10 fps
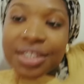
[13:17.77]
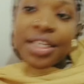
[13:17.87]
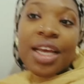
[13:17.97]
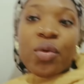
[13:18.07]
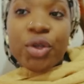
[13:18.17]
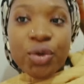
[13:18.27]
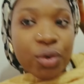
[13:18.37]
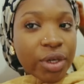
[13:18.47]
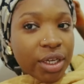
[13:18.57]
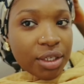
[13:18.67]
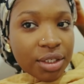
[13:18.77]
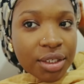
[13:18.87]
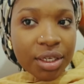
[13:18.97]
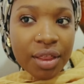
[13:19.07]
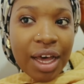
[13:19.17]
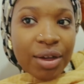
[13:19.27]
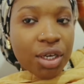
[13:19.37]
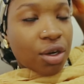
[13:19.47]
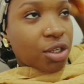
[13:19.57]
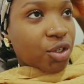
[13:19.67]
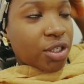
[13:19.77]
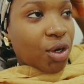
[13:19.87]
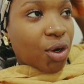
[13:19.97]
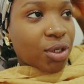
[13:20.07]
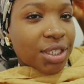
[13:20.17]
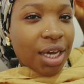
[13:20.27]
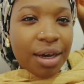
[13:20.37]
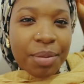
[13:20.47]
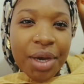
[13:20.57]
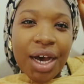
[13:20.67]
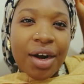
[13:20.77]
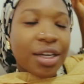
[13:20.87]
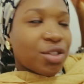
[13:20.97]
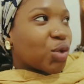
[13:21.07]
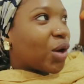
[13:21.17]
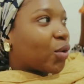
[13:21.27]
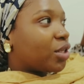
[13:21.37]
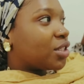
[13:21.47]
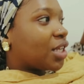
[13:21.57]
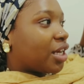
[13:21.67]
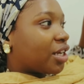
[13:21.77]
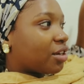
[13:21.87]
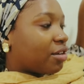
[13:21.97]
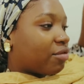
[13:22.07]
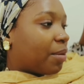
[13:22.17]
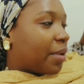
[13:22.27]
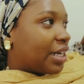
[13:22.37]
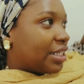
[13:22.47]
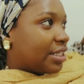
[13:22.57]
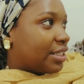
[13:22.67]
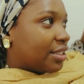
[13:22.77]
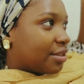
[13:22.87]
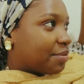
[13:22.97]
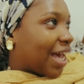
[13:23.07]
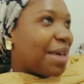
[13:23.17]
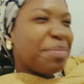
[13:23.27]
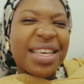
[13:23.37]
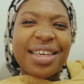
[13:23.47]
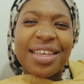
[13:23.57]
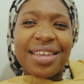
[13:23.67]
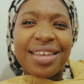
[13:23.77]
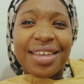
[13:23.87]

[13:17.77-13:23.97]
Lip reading: thing that we do in the Hausa culture. It's called Gara. So we are going to like rubber the Kayambiki.